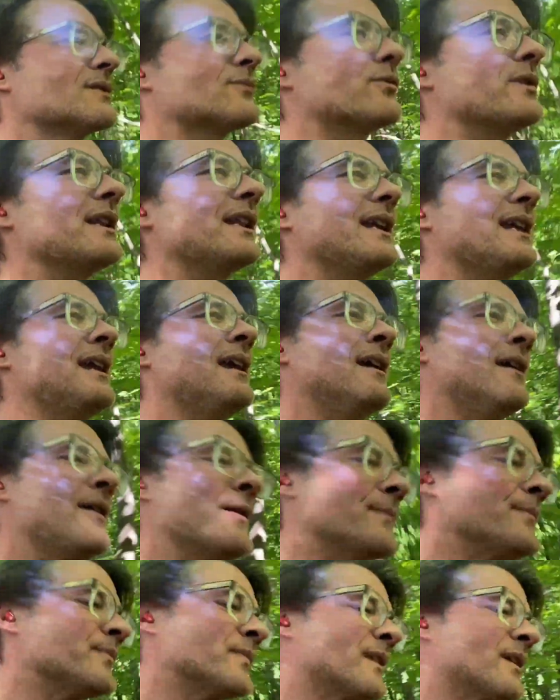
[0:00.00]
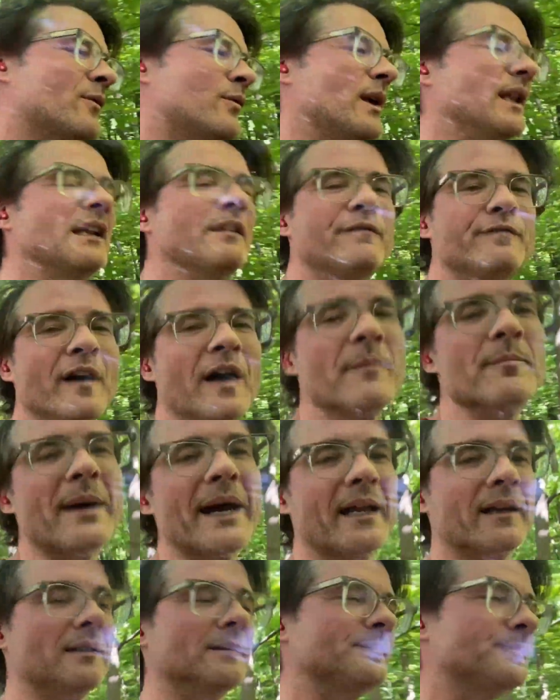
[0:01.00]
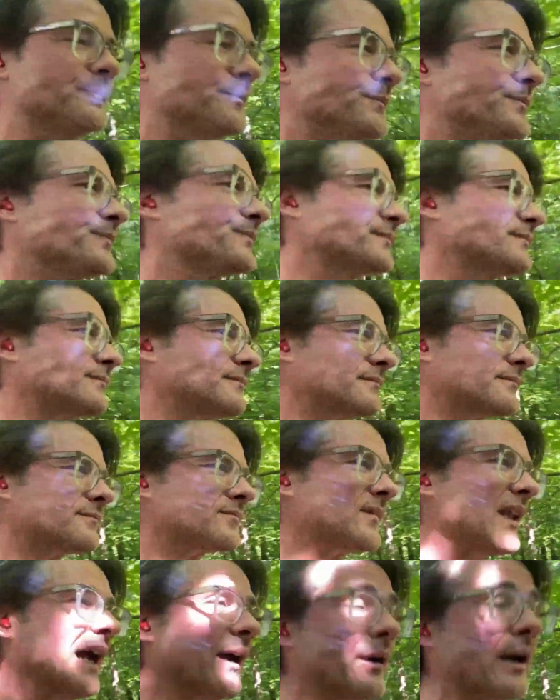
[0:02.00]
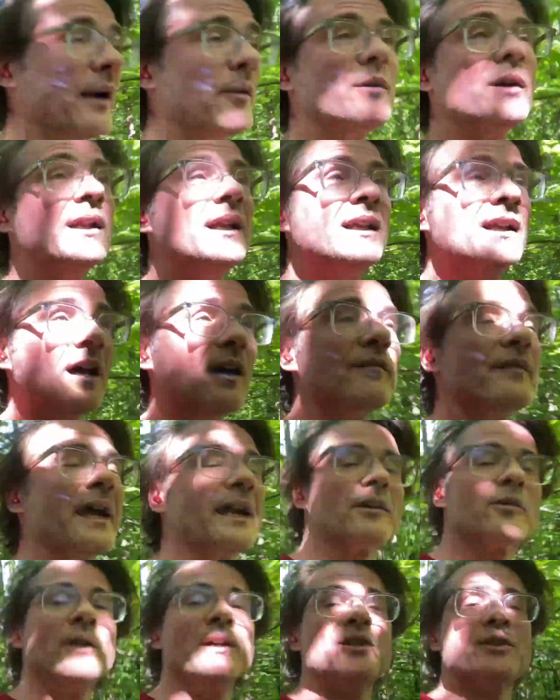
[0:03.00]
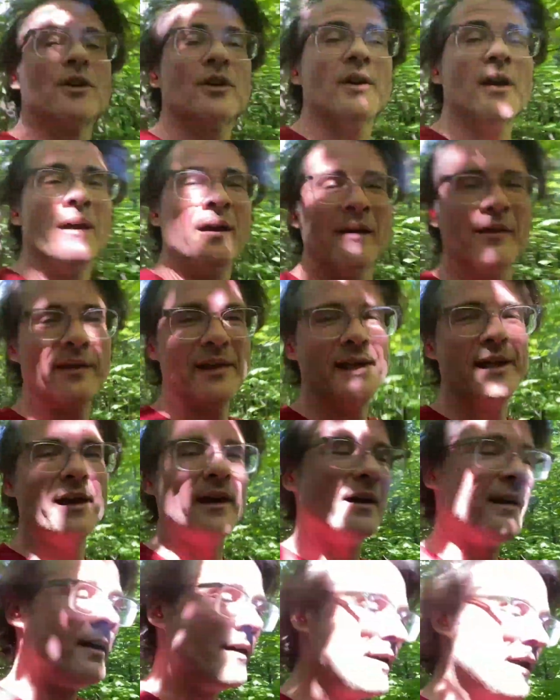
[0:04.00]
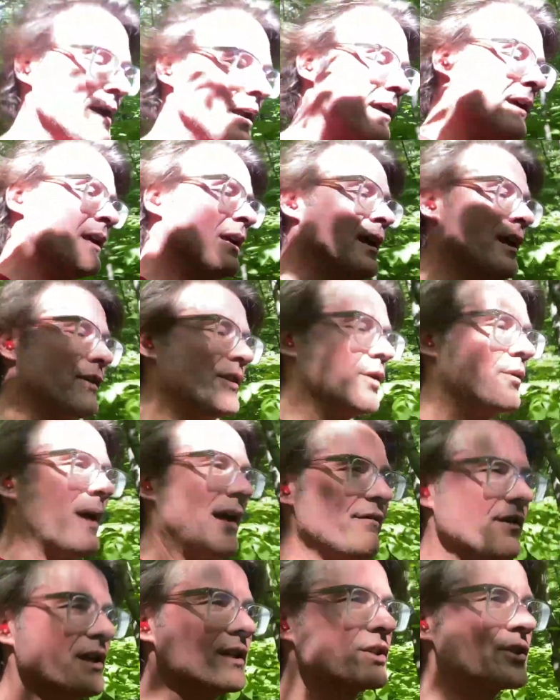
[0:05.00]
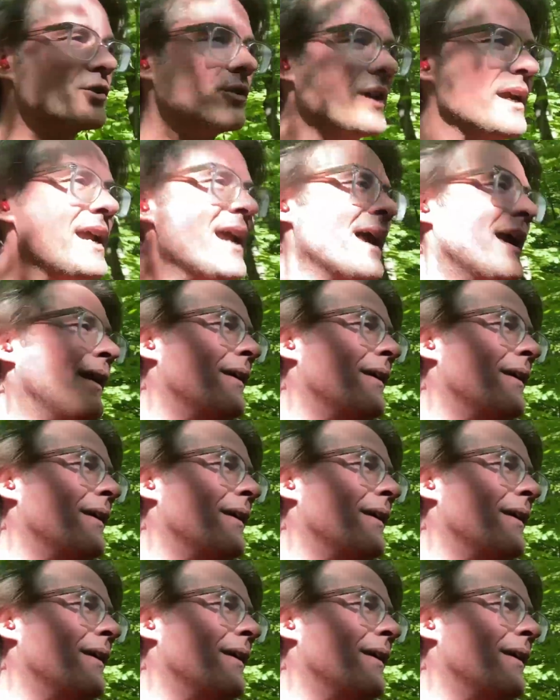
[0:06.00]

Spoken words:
really, really fun battle. I really love that creature, the Ravenous Tree.